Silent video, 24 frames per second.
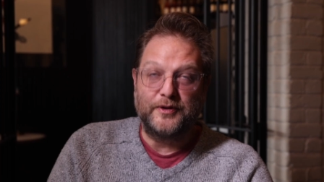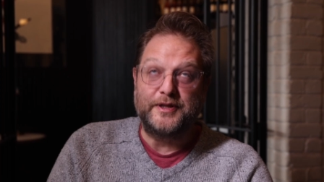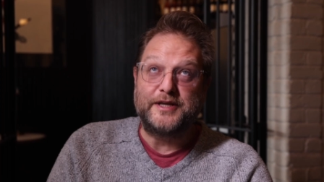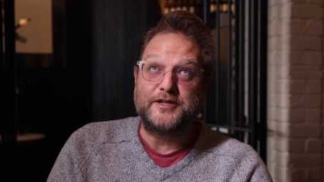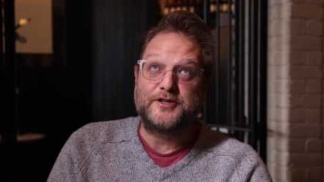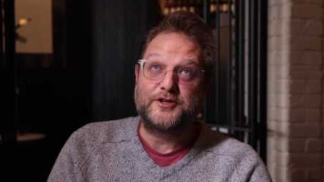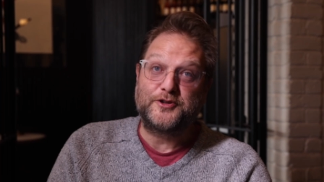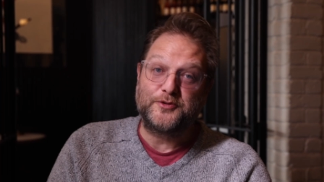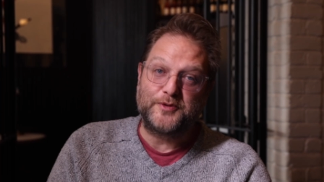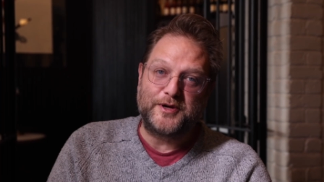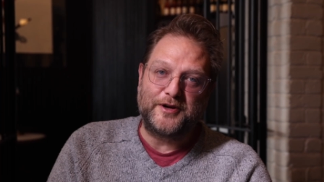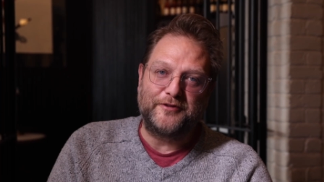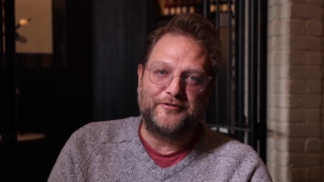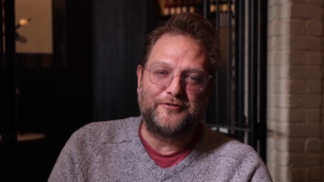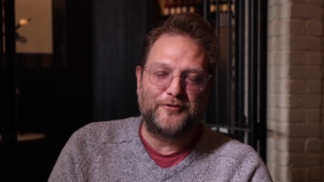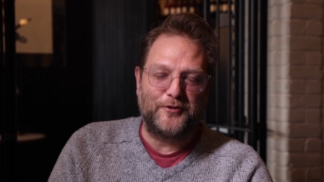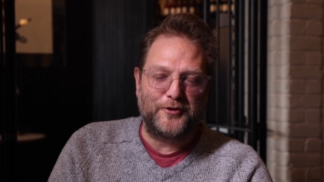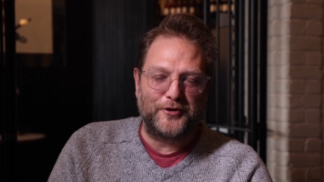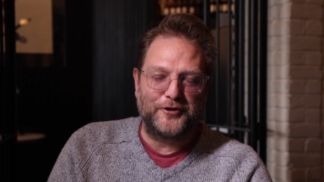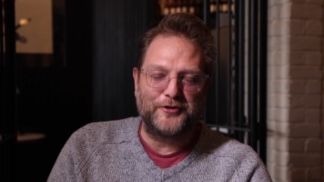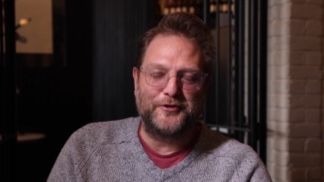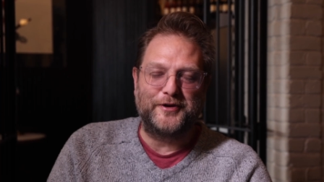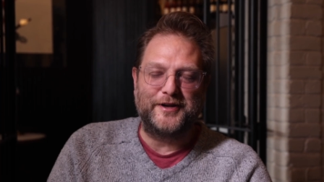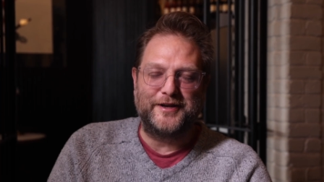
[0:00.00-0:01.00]
or at least three of
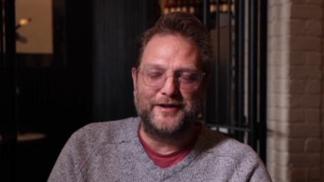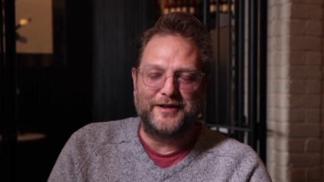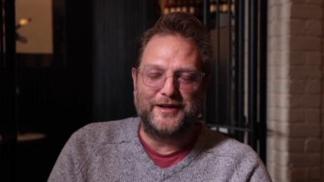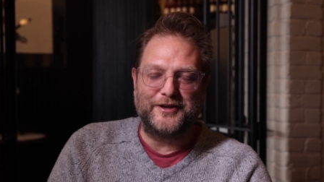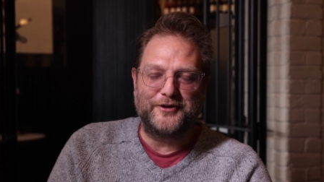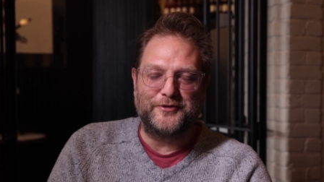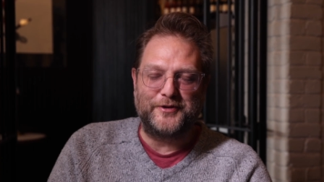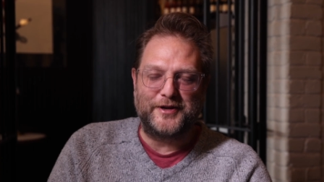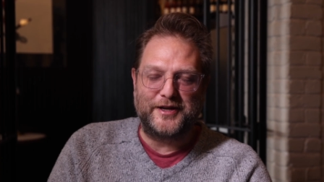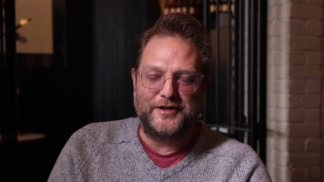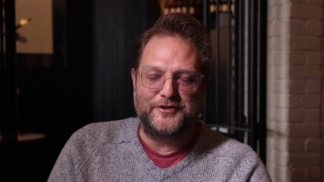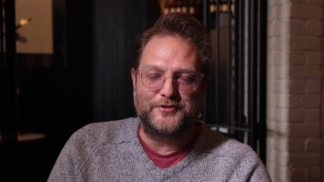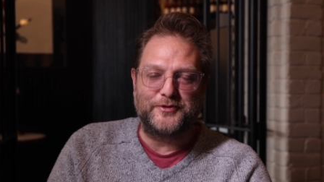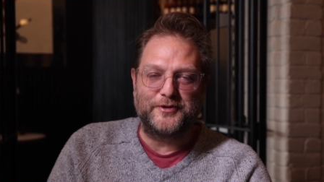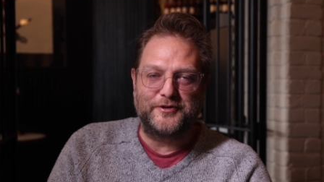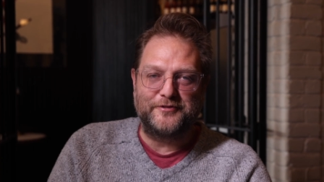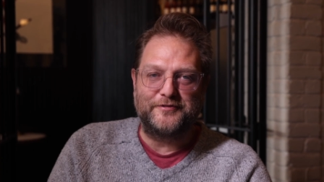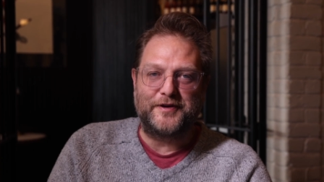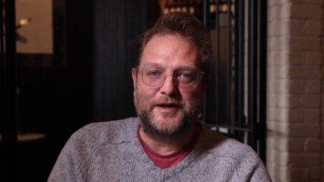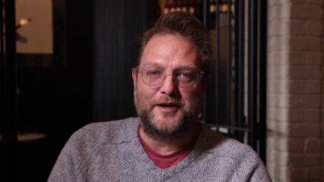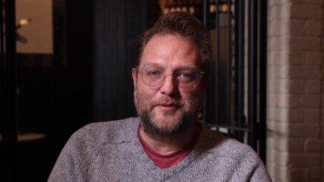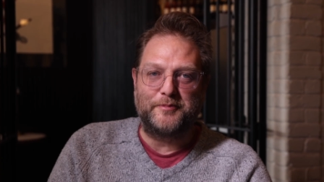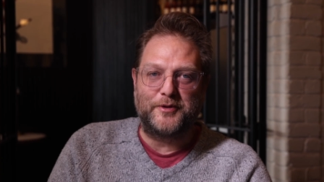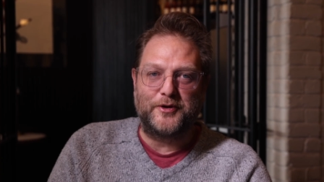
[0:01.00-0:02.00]
four ingredients you wouldn't
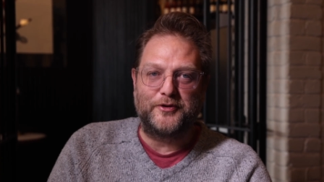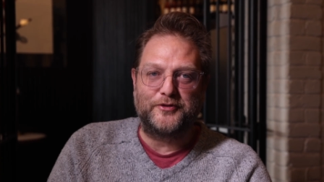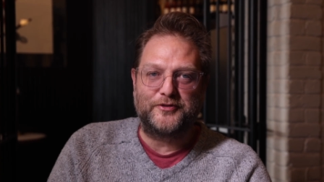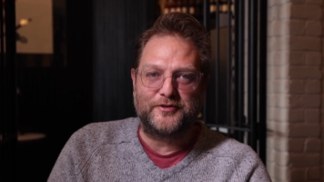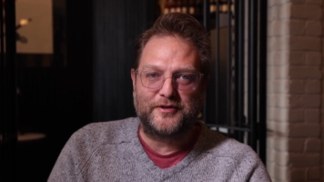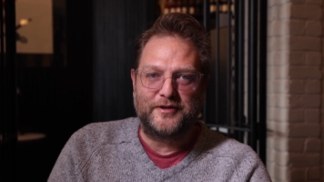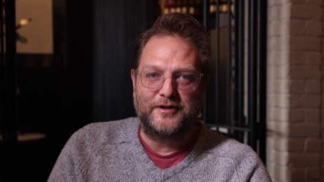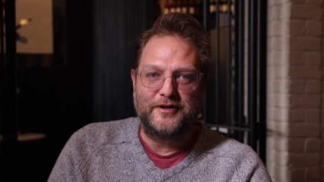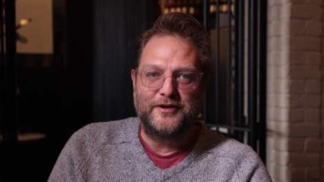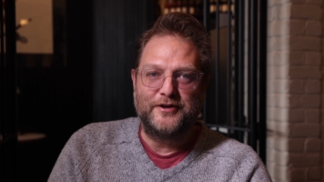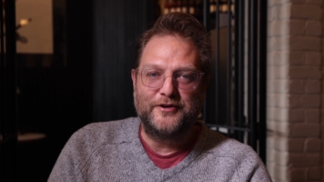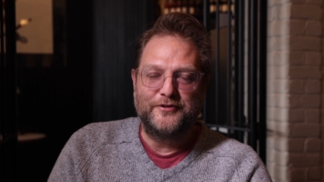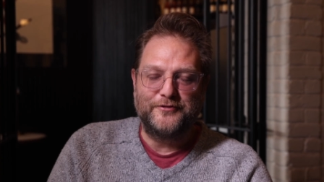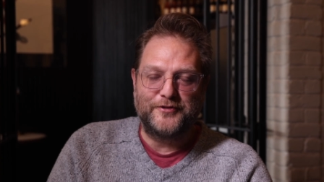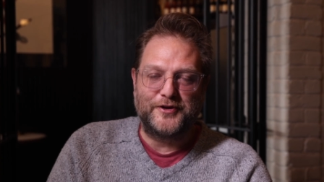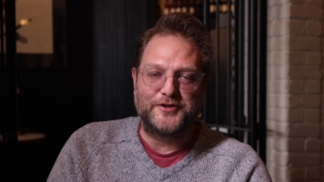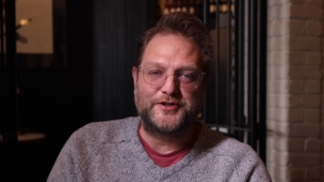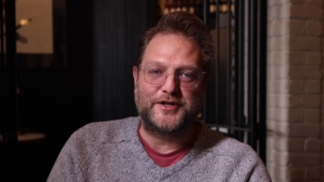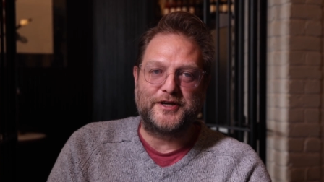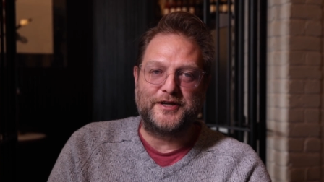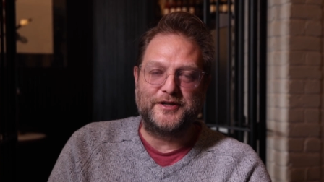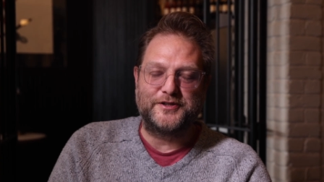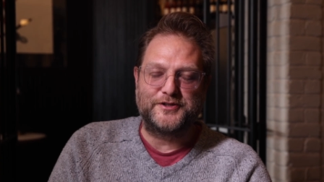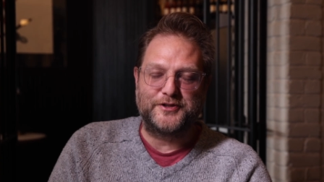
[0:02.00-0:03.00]
find in most
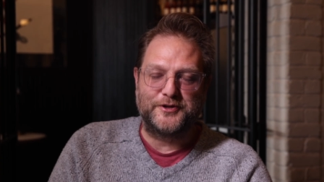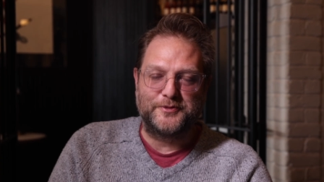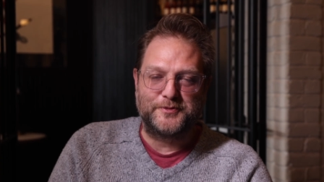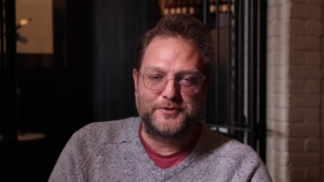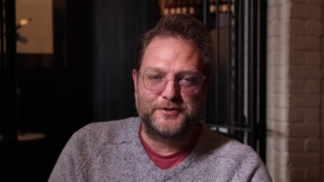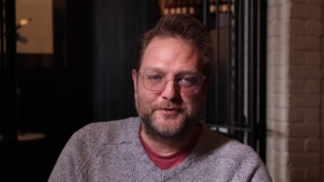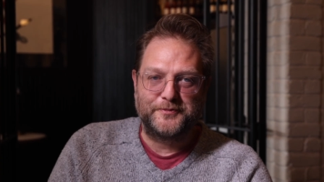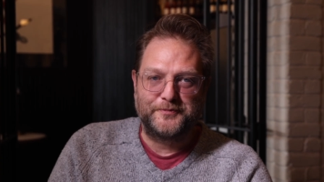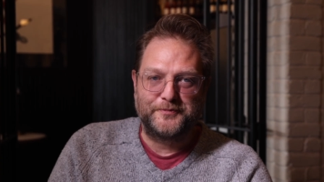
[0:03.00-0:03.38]
French onion soups.